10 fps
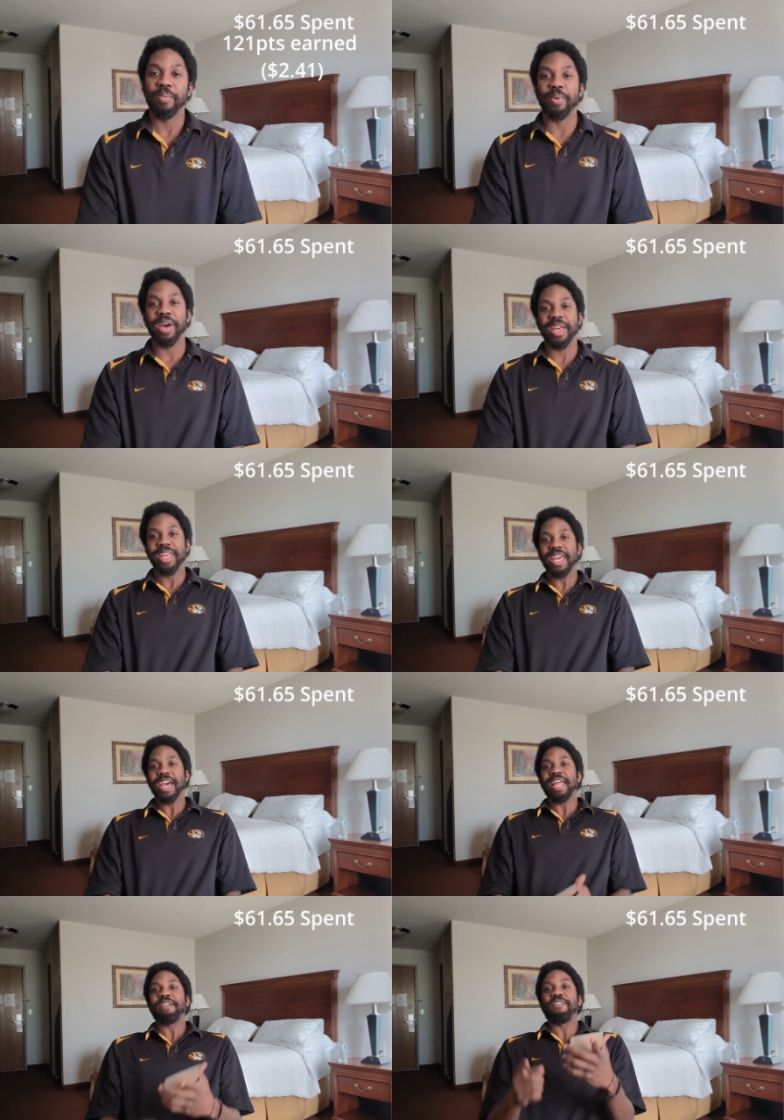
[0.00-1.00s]
But
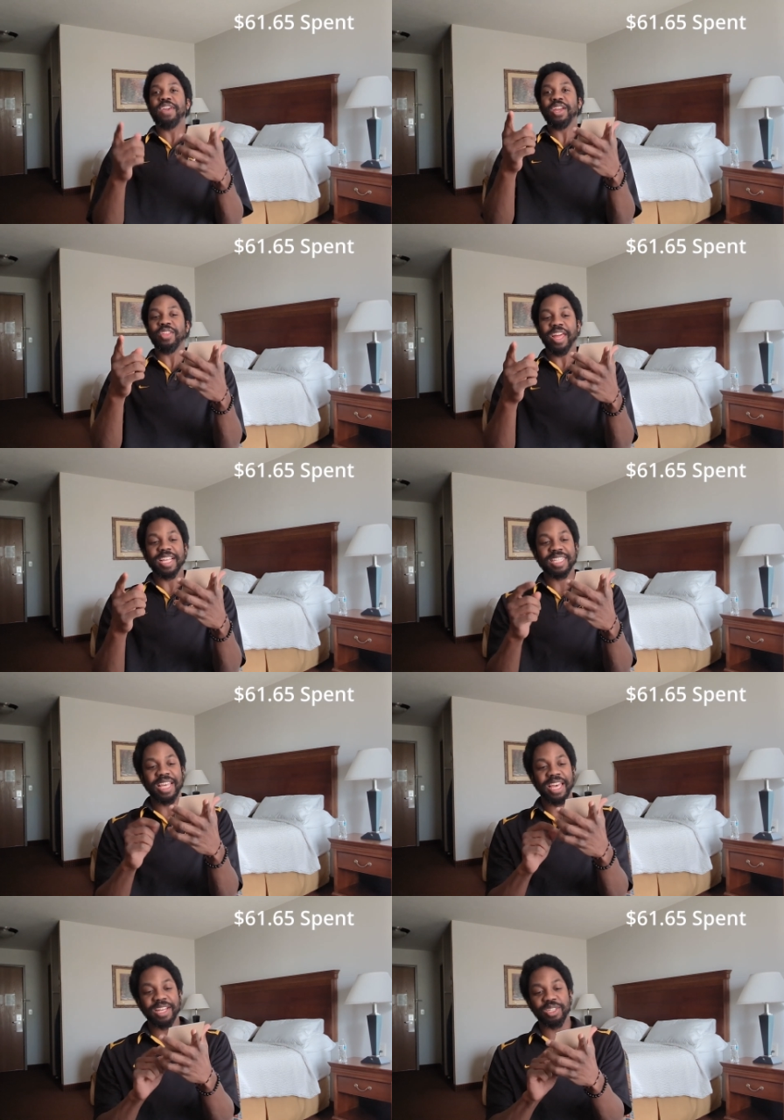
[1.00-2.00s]
yeah, that figure that I
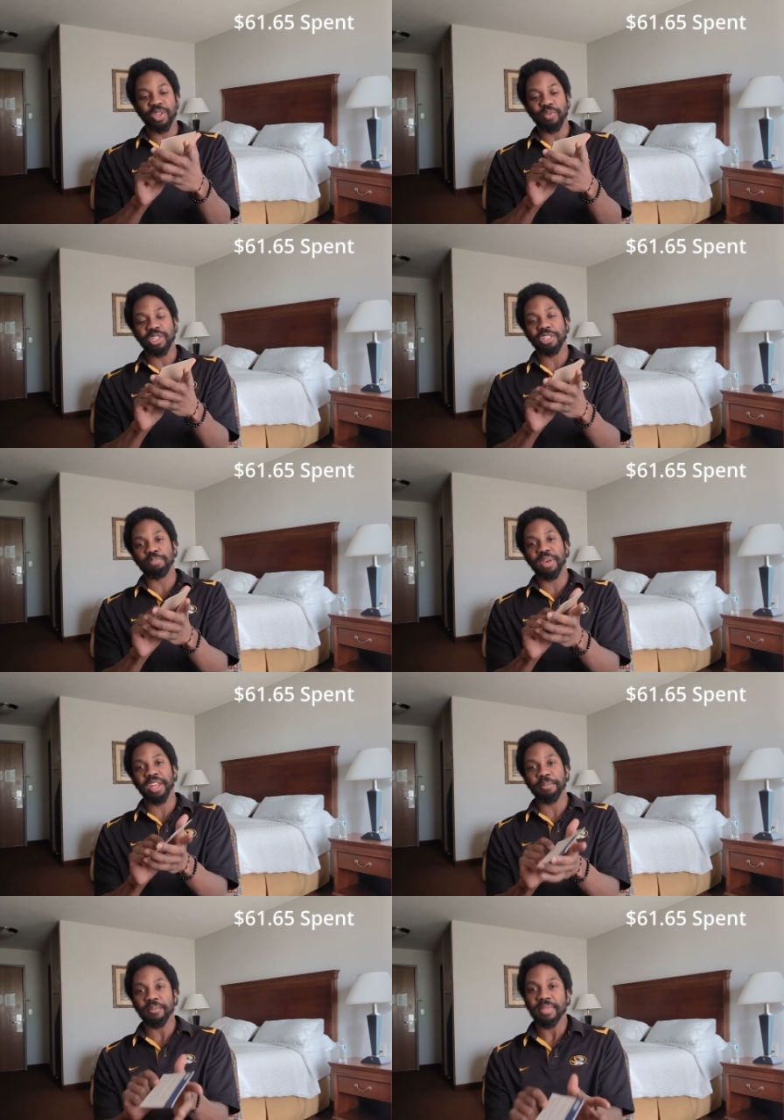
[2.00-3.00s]
said, so we
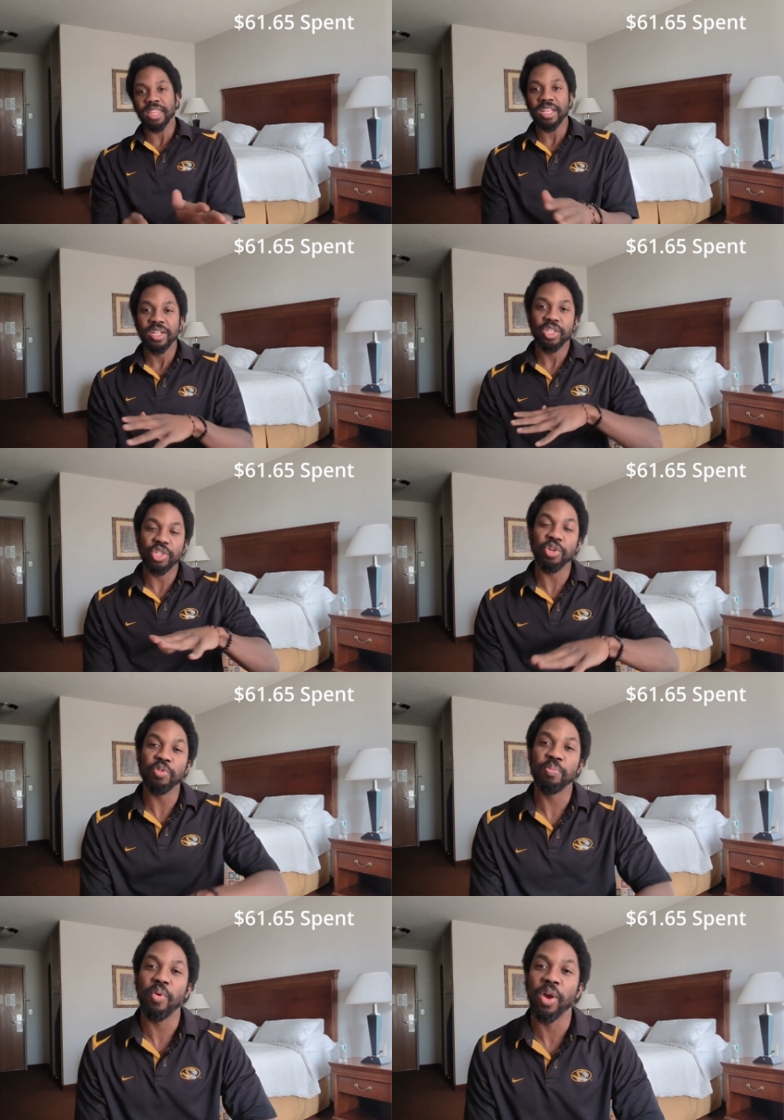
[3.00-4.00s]
spent
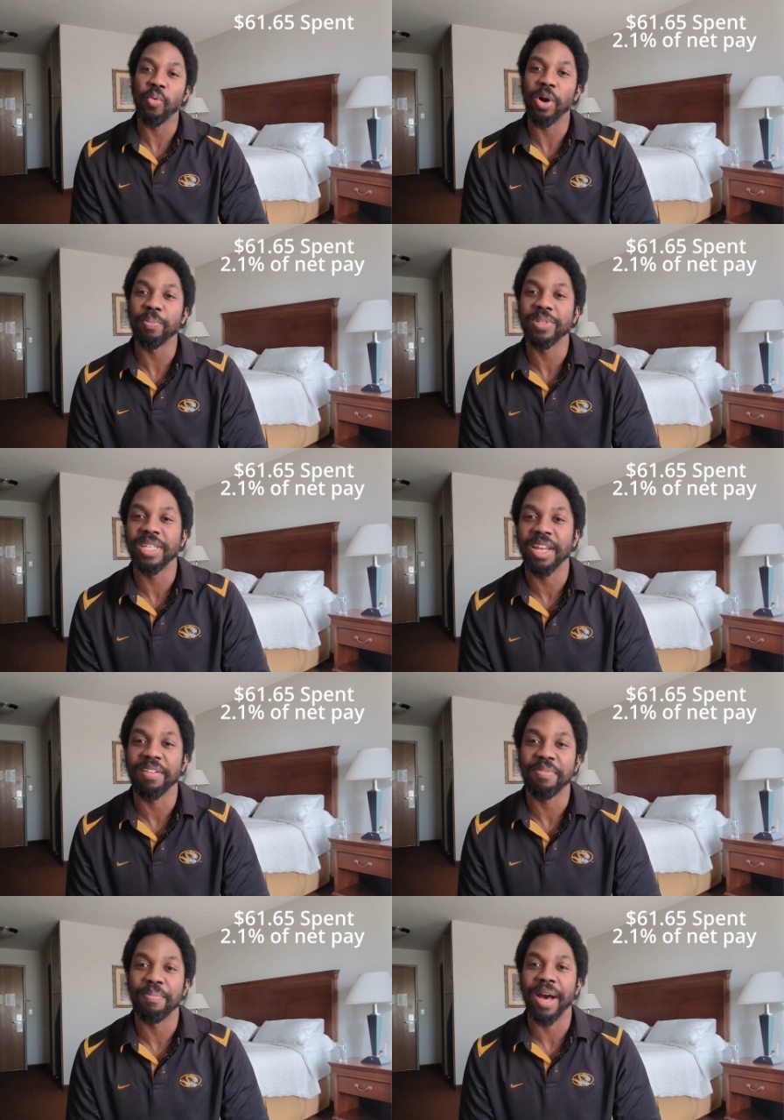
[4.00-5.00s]
2.1%
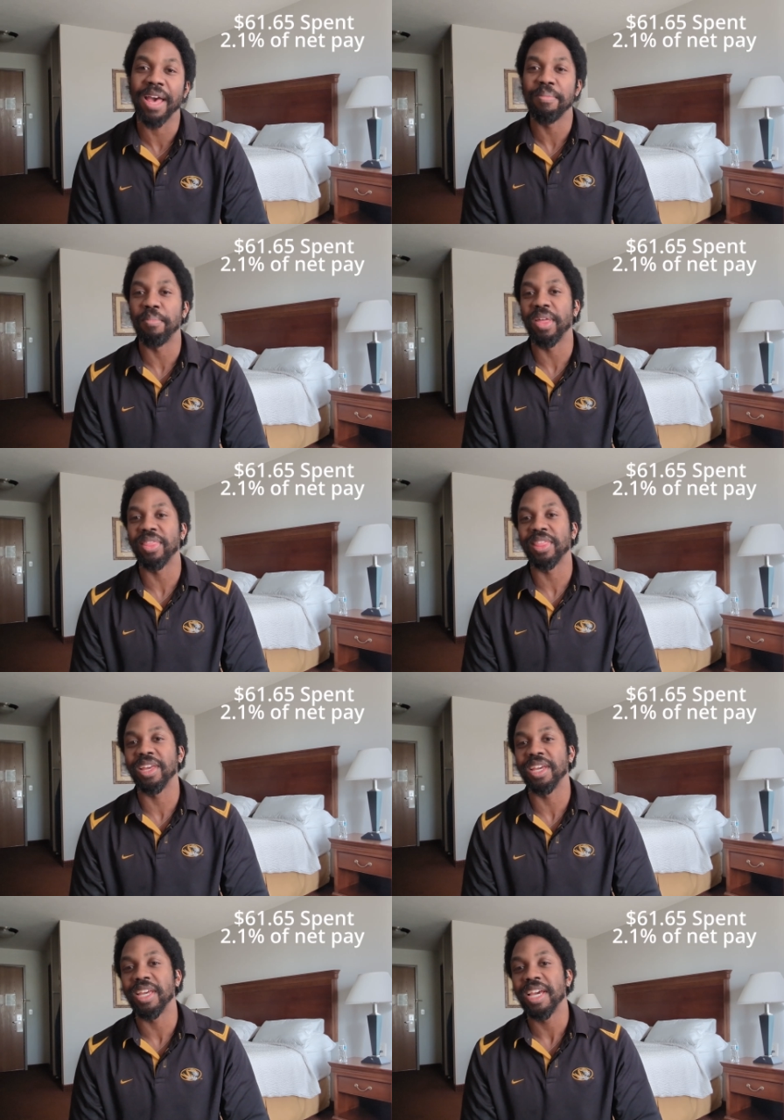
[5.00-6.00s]
of my
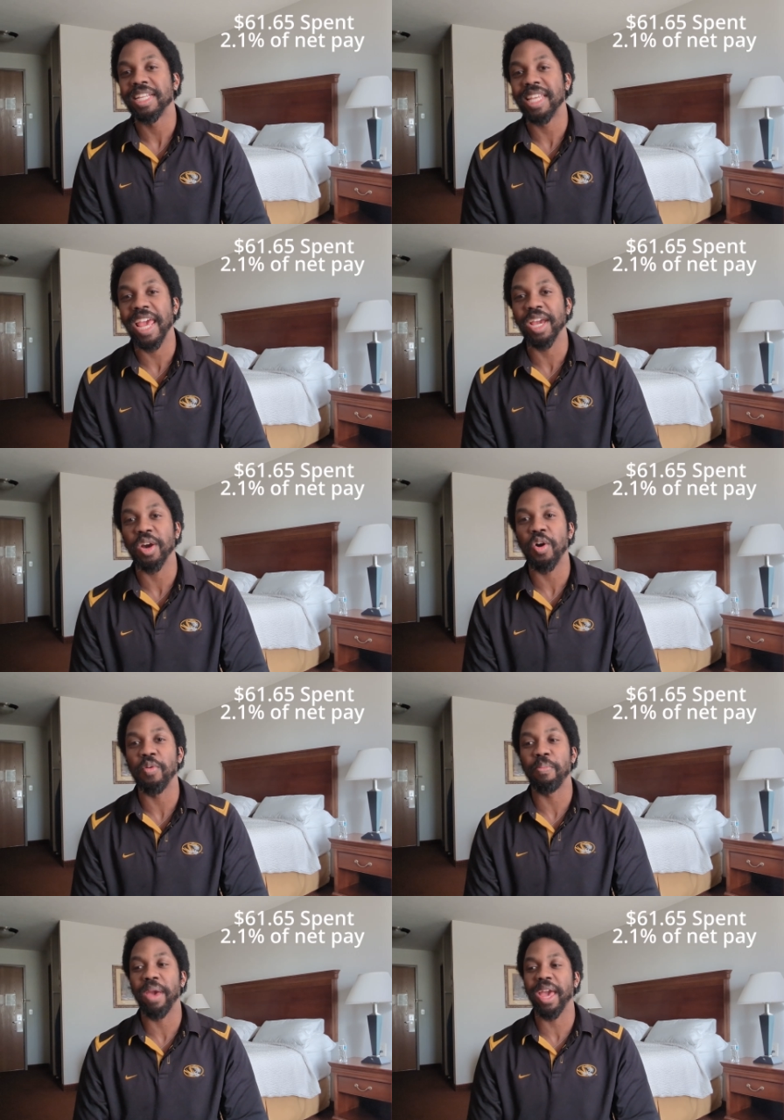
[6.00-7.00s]
monthly take
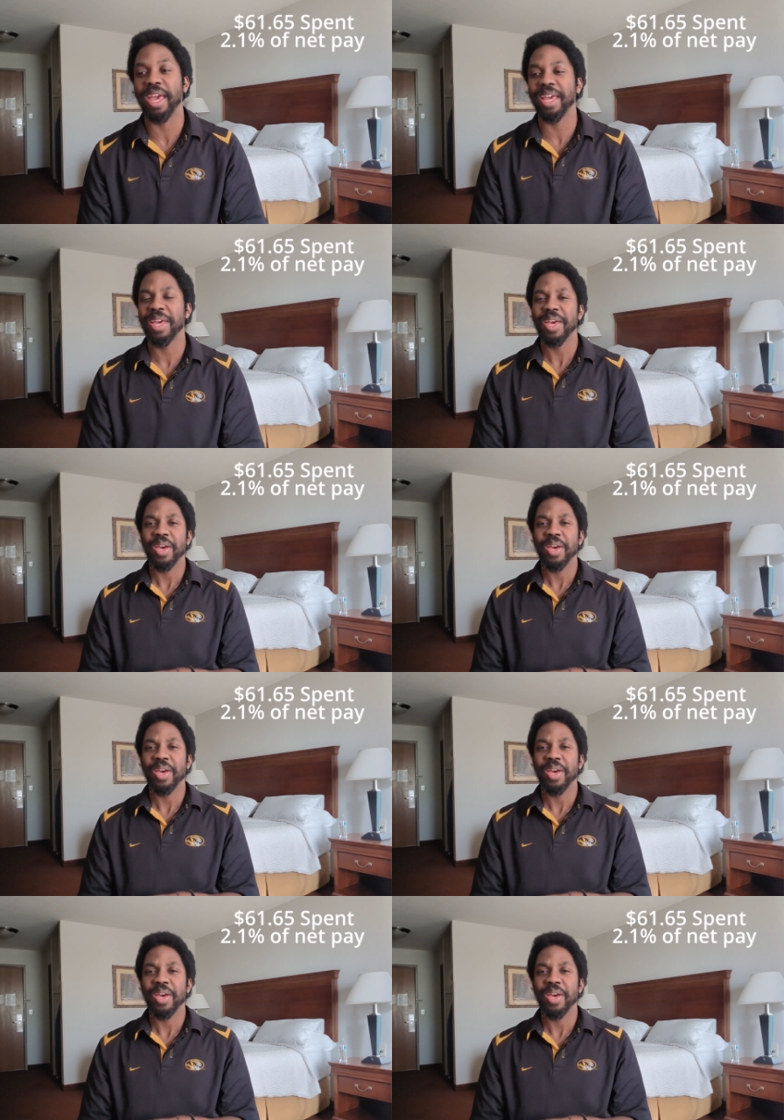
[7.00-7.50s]
home pay.